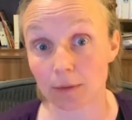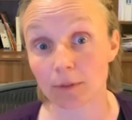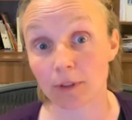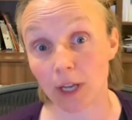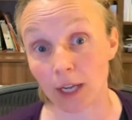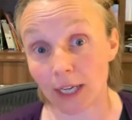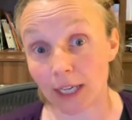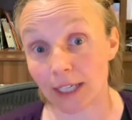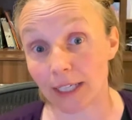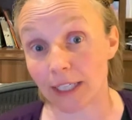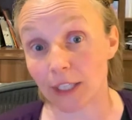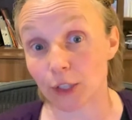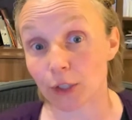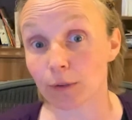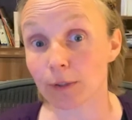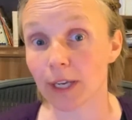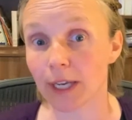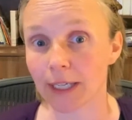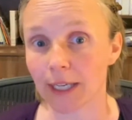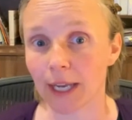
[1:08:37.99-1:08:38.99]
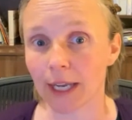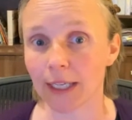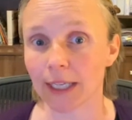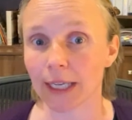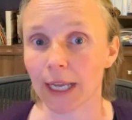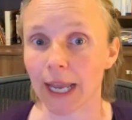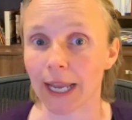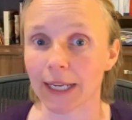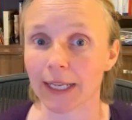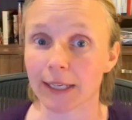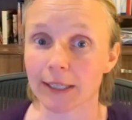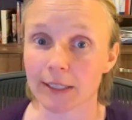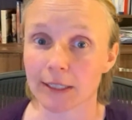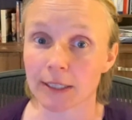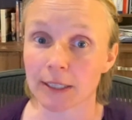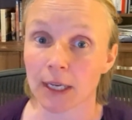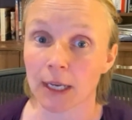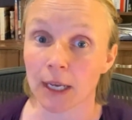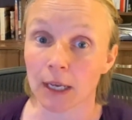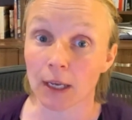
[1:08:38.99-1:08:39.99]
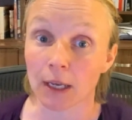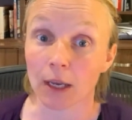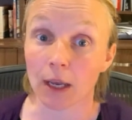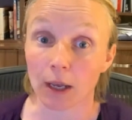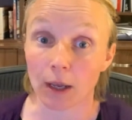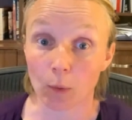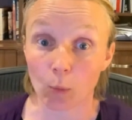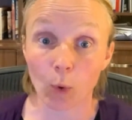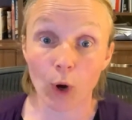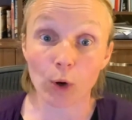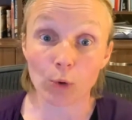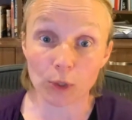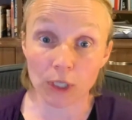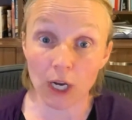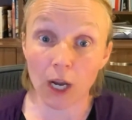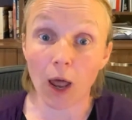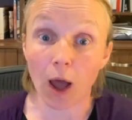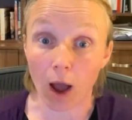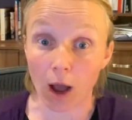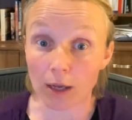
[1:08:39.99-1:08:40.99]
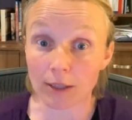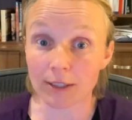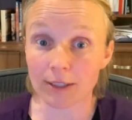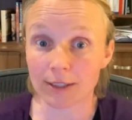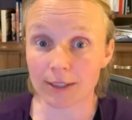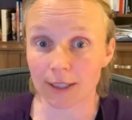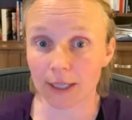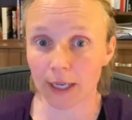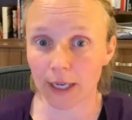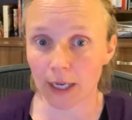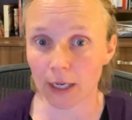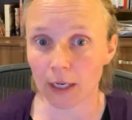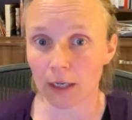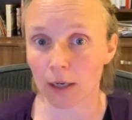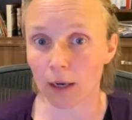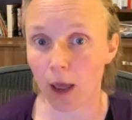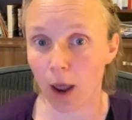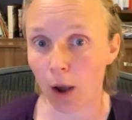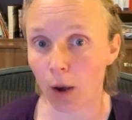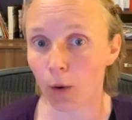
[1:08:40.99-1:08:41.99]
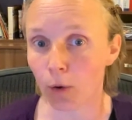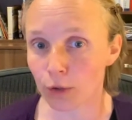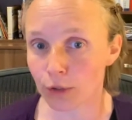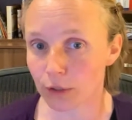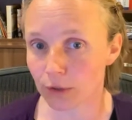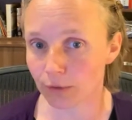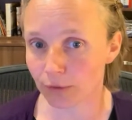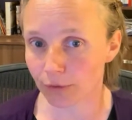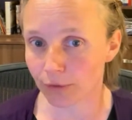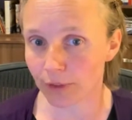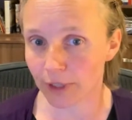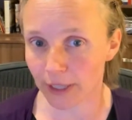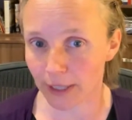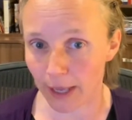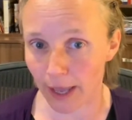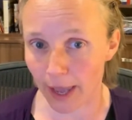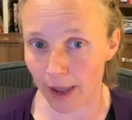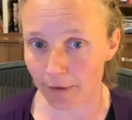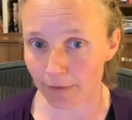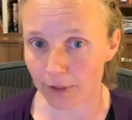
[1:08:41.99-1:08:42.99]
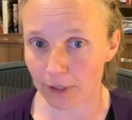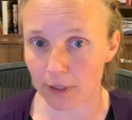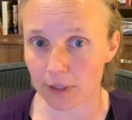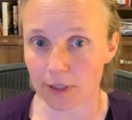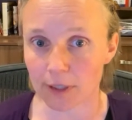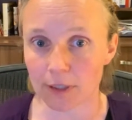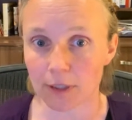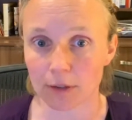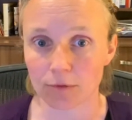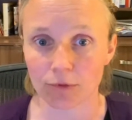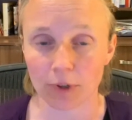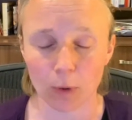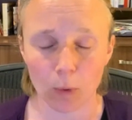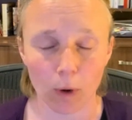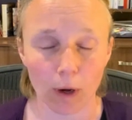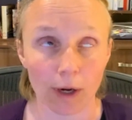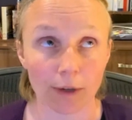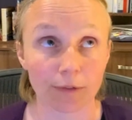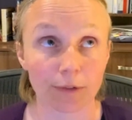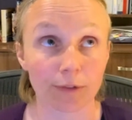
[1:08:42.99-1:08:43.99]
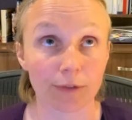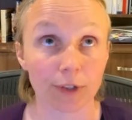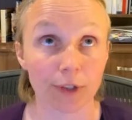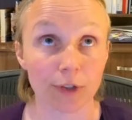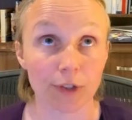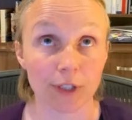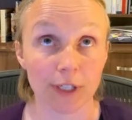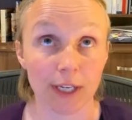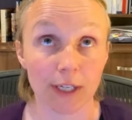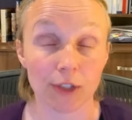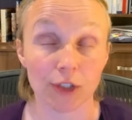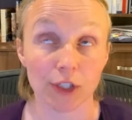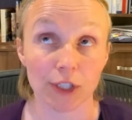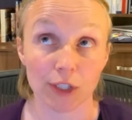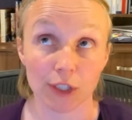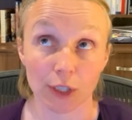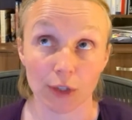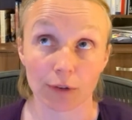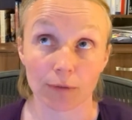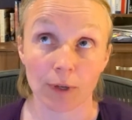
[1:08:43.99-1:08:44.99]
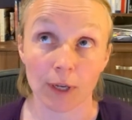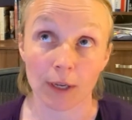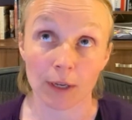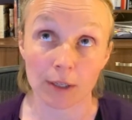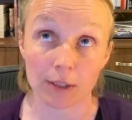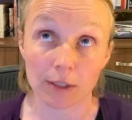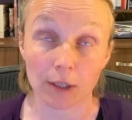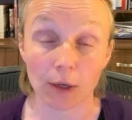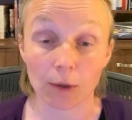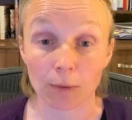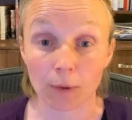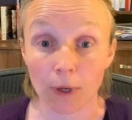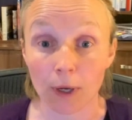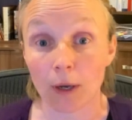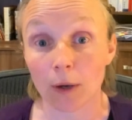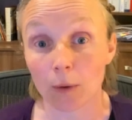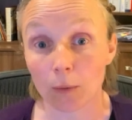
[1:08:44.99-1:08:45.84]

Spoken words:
Luckily, UKAEA is world class in a lot of the areas required for fusion energy. So